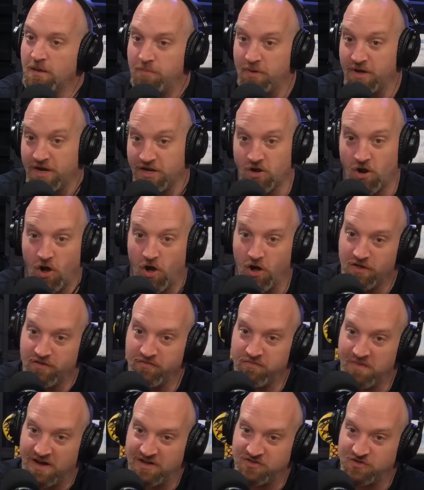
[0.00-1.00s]
But in all
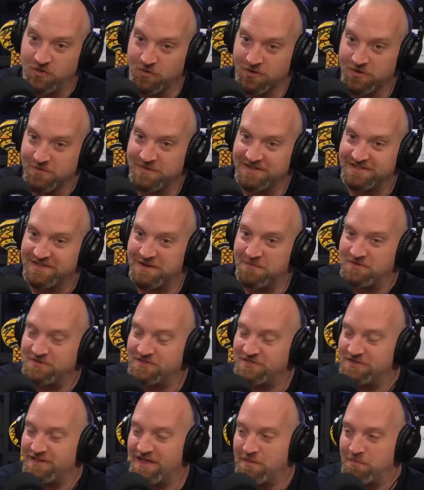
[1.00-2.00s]
of my tournaments up
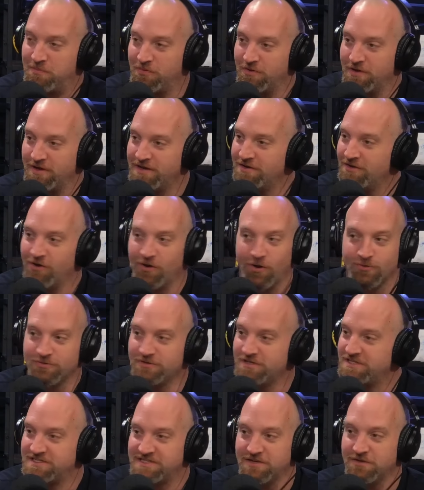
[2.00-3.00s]
until that point,
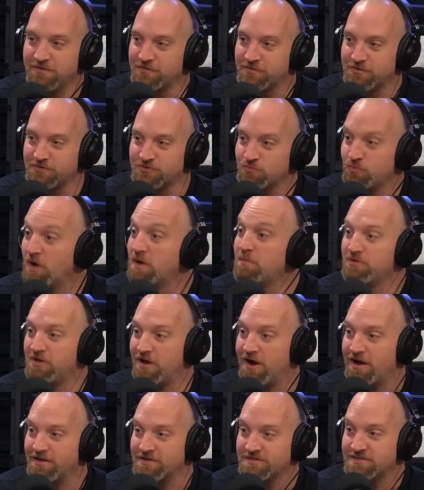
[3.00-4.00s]
only silvers, one
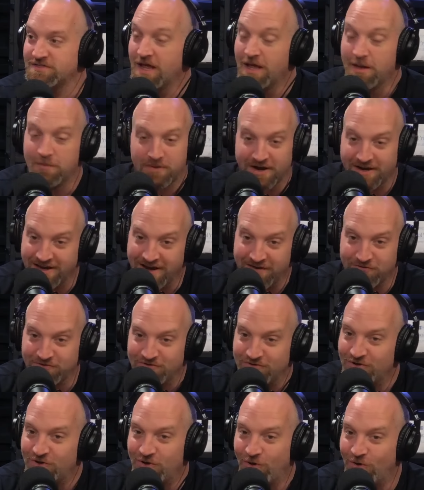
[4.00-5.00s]
bronze. But I never
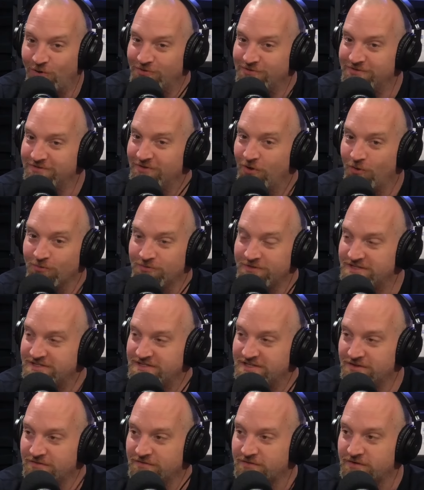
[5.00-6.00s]
took gold, only
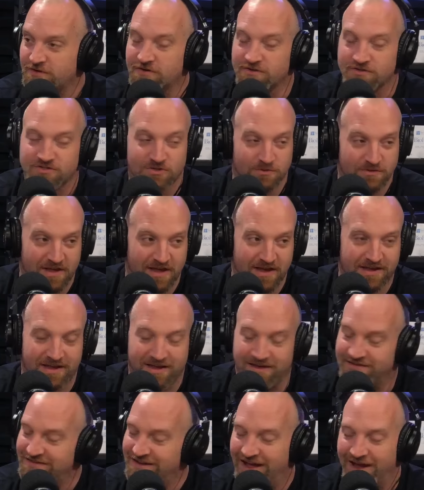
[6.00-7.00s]
silver. So in that
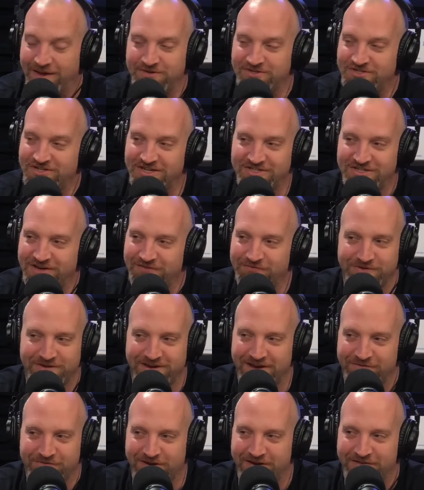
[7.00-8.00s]
case, IBJJF would
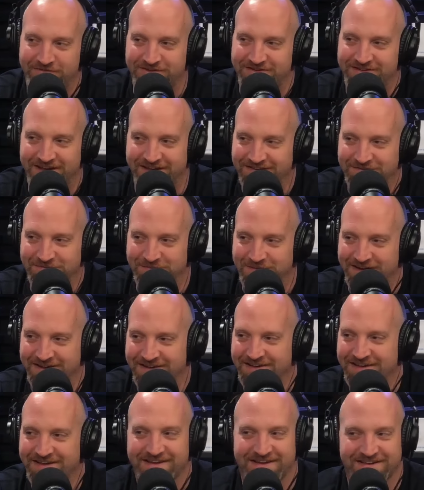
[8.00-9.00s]
never have to test me.
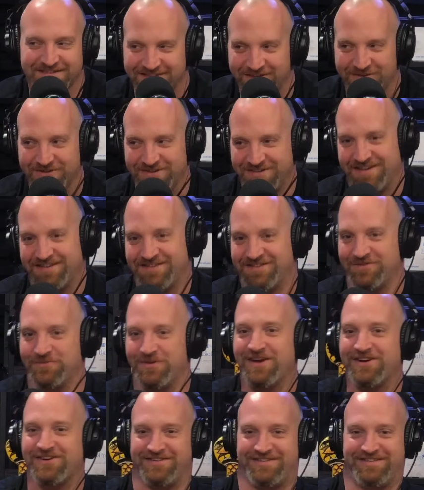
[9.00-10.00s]
Because they only
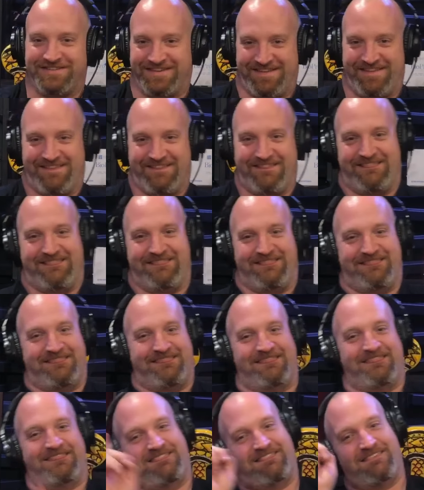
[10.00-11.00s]

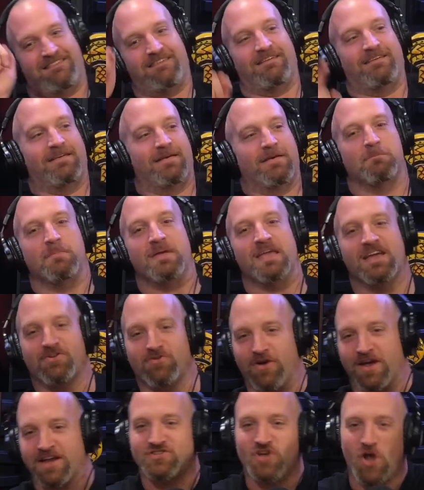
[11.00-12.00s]
test the winners. Me and
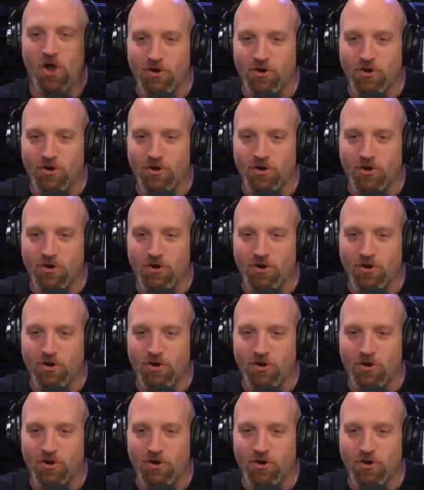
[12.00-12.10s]
Craig Jones.